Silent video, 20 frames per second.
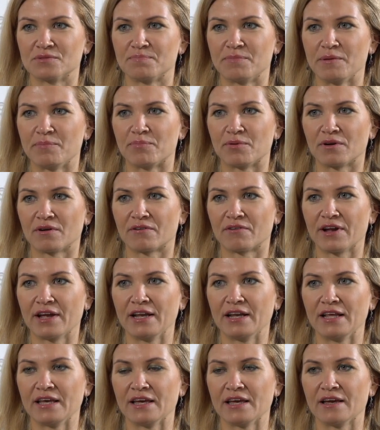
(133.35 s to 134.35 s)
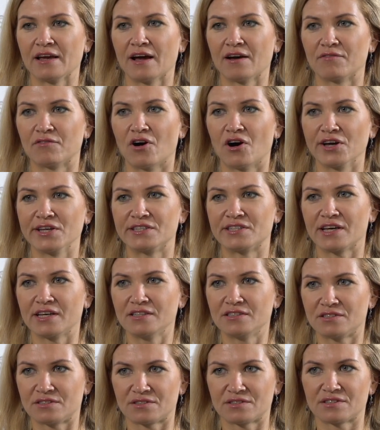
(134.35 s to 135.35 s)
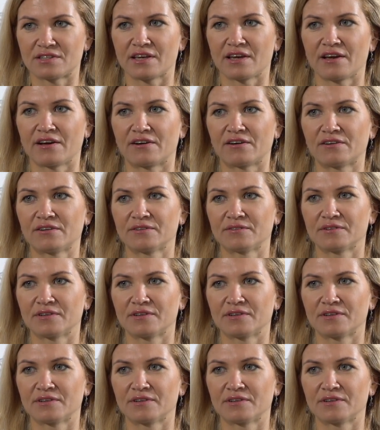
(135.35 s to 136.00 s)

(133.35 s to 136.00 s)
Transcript: people really have high tastes here,